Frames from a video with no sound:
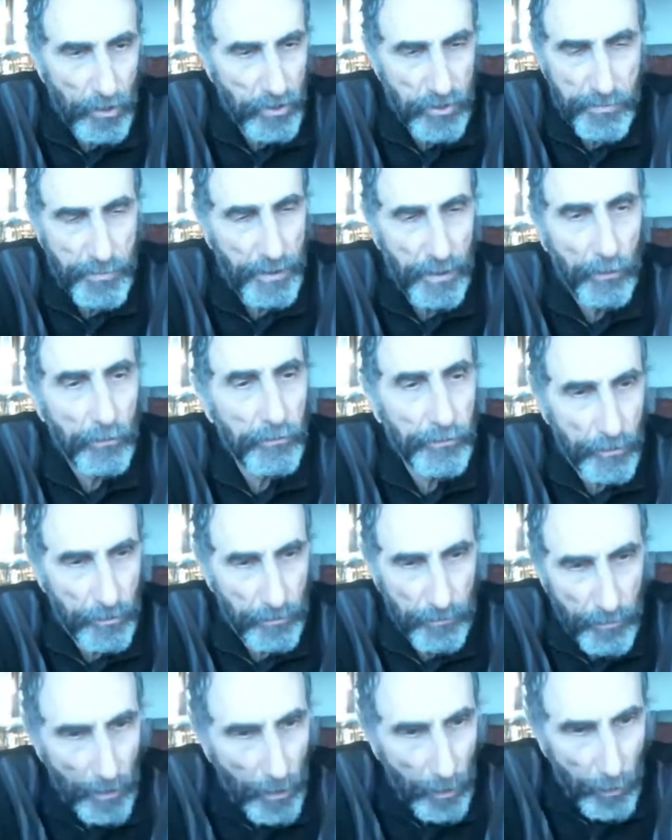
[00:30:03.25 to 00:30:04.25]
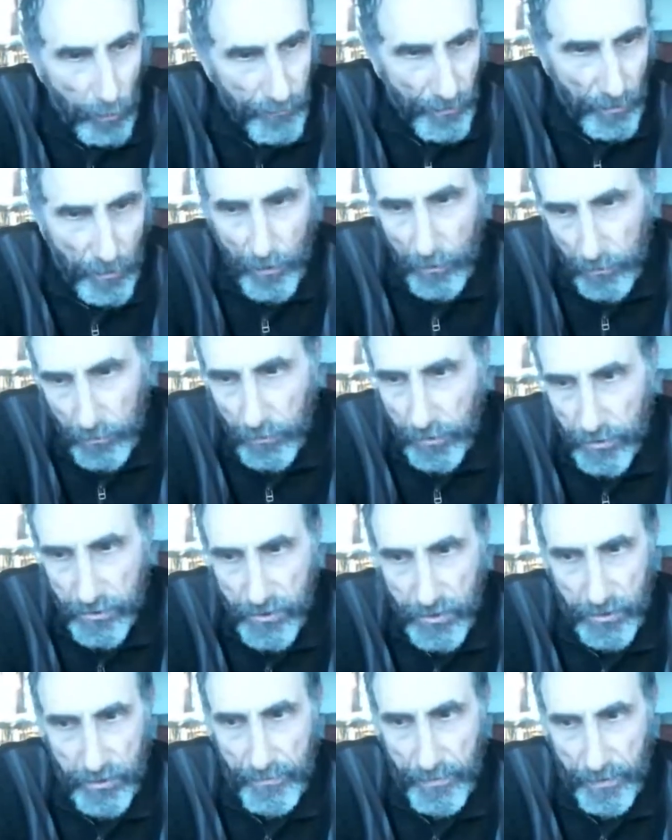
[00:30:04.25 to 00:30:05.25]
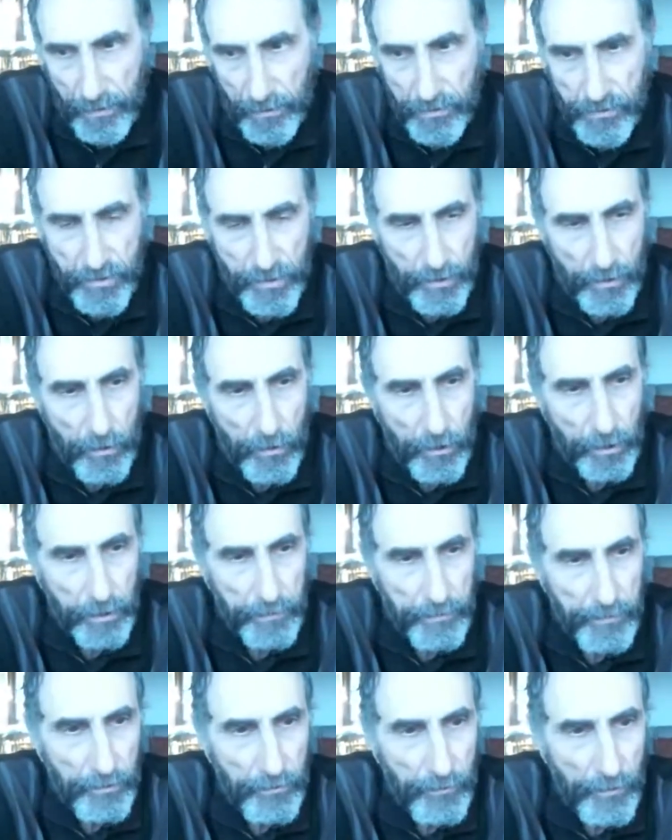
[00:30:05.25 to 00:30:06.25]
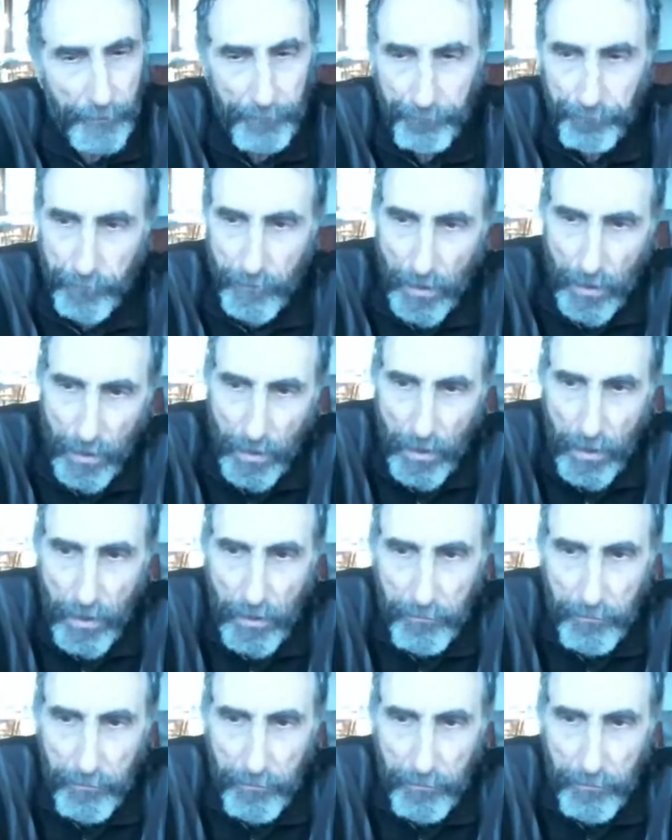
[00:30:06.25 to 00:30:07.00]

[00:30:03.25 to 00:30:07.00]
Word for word: own, box B only, or both. You could see the merits of that argument, right?